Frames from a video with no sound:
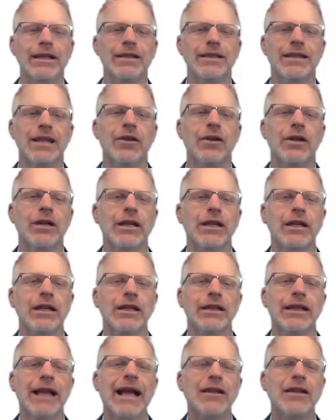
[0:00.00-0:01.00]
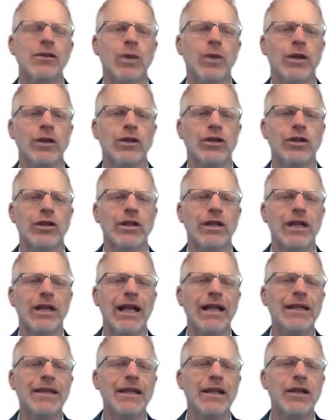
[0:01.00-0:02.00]
Terry, Last question.
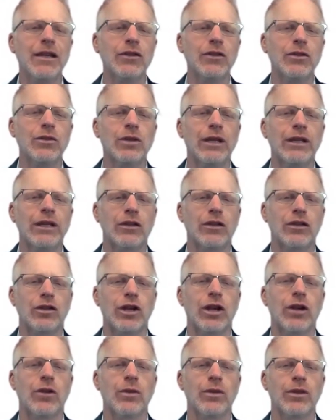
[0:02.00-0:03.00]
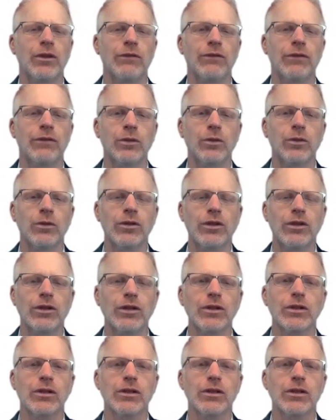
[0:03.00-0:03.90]
Anything else you'd like to share with our viewers?